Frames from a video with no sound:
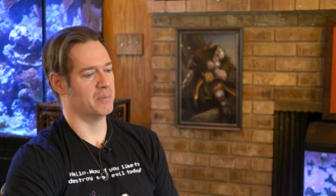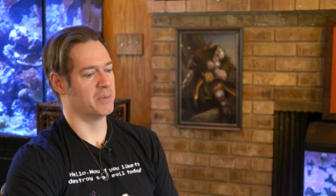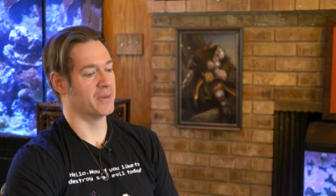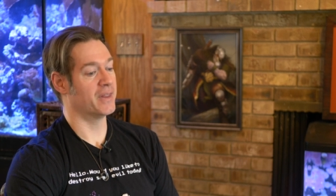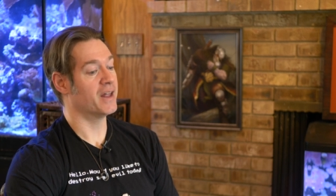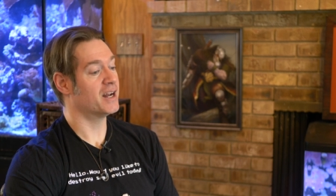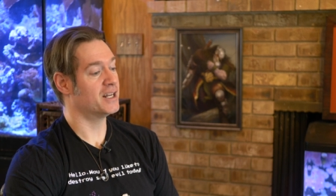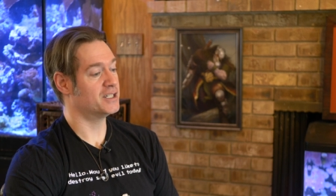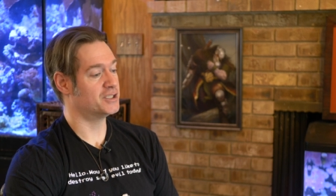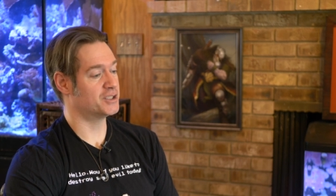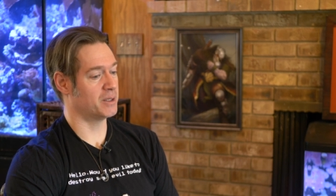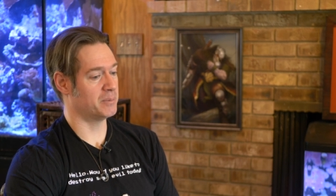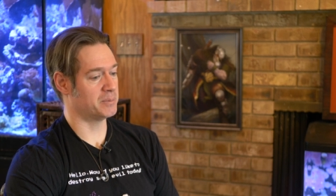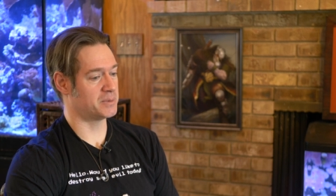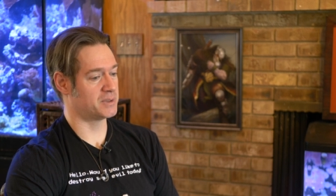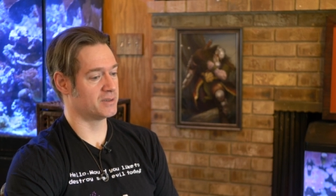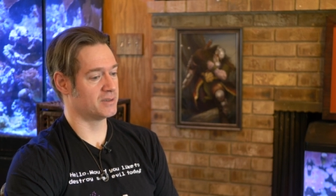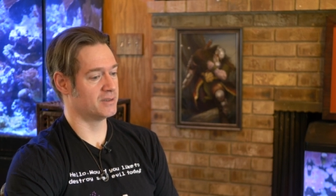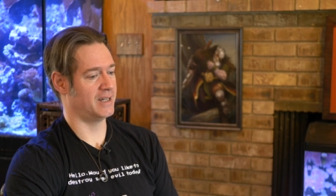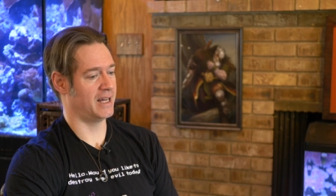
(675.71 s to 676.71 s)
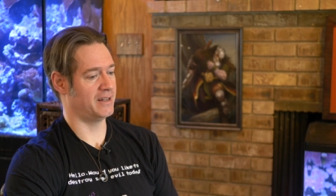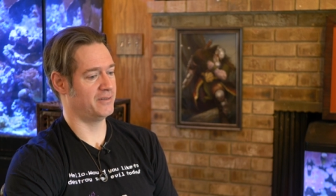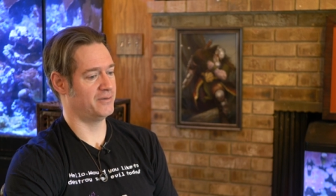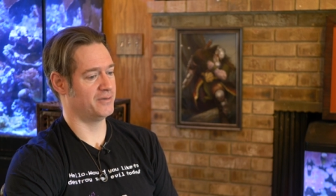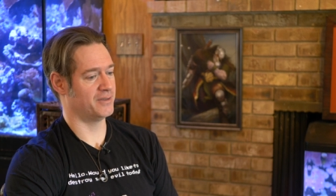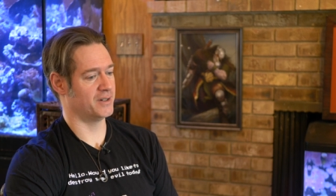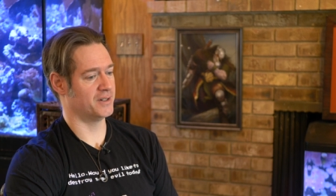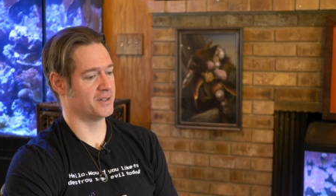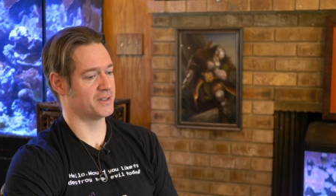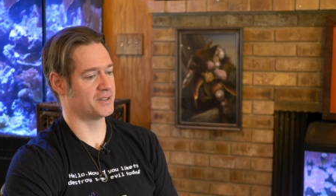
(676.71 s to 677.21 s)
But then I jumped
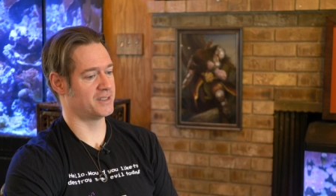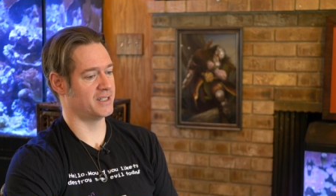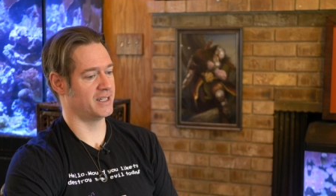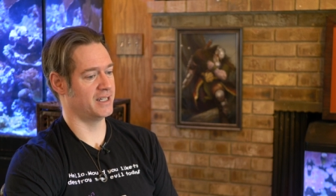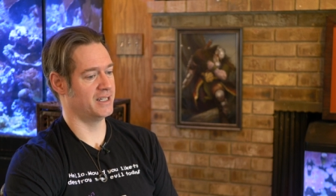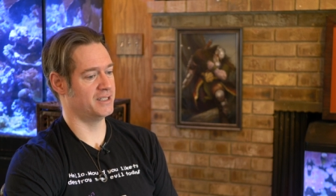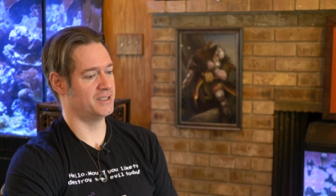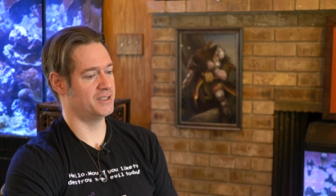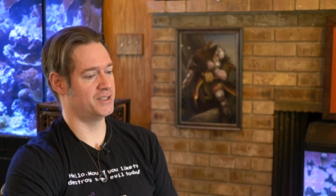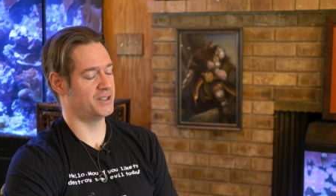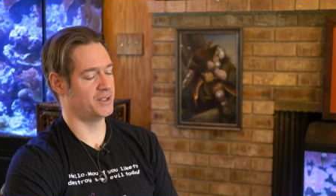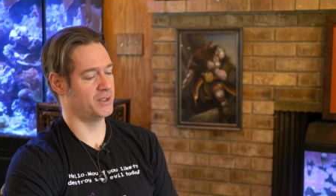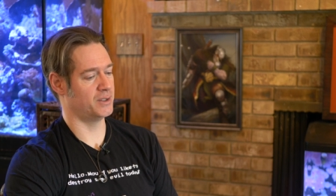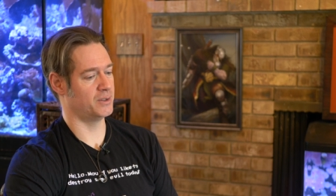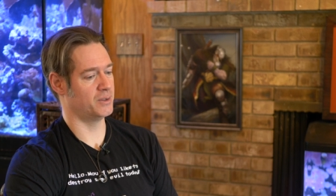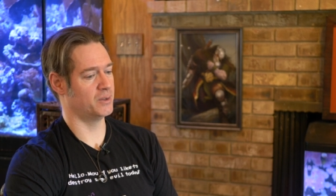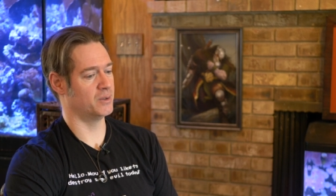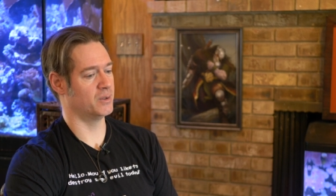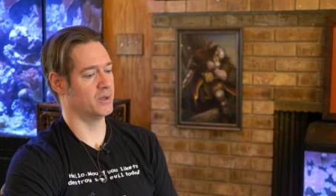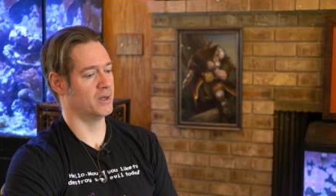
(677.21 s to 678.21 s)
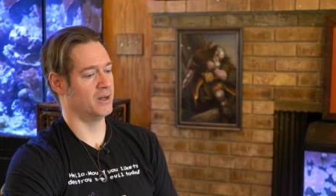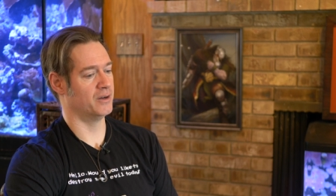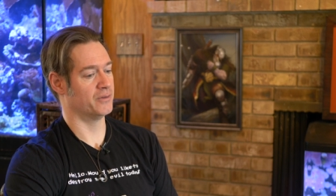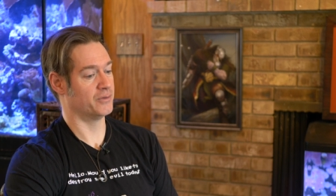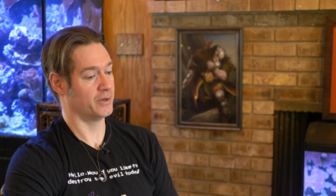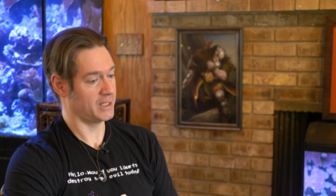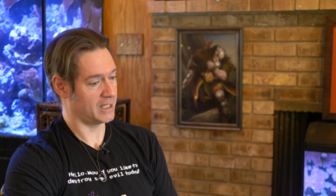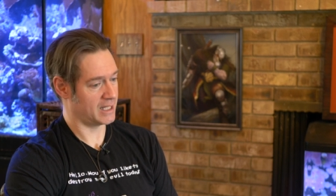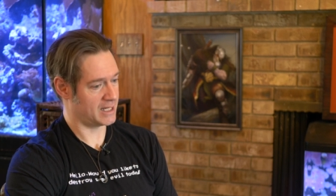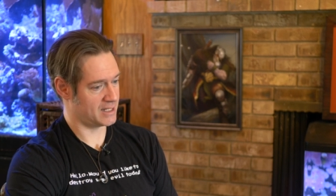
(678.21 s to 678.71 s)
headfirst into
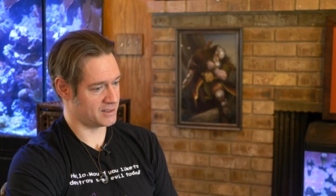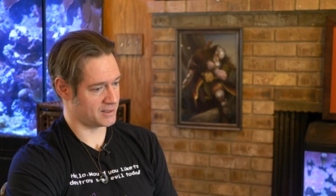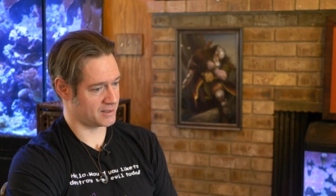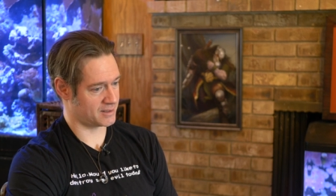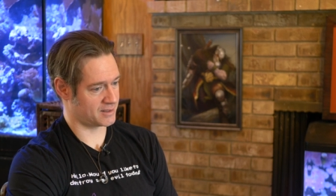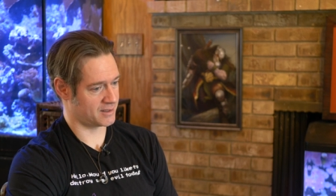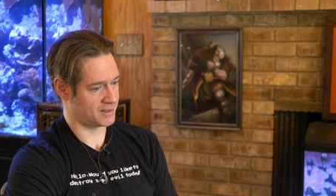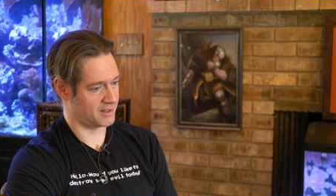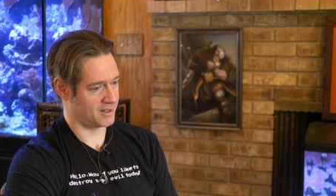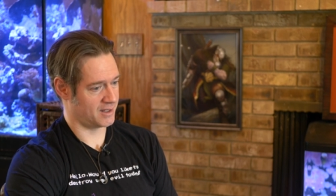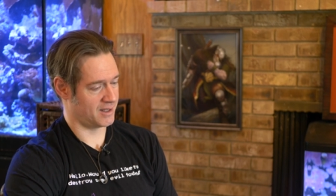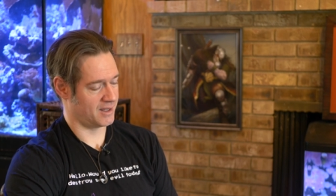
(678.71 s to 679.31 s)
freelance